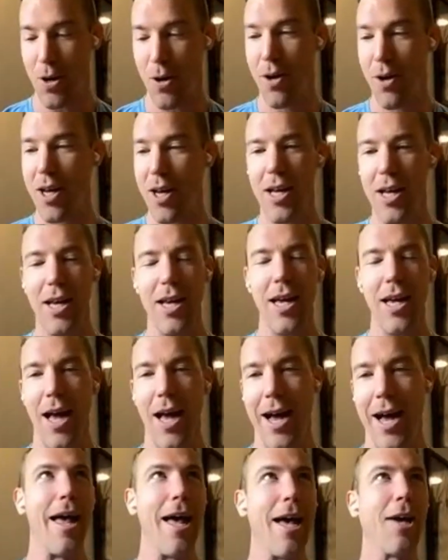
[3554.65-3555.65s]
So
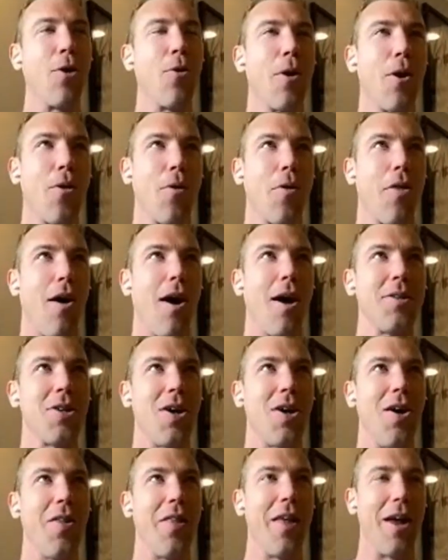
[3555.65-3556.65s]
I echo your
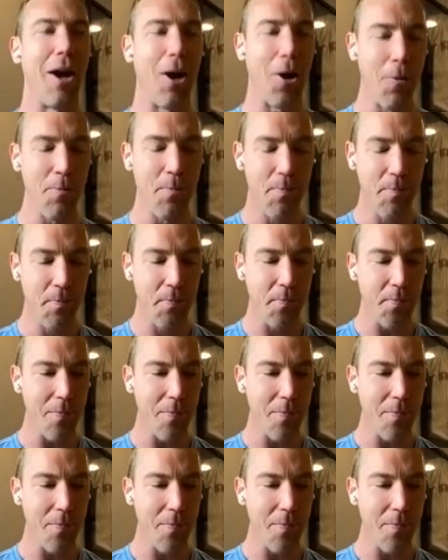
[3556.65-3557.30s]
thoughts on there.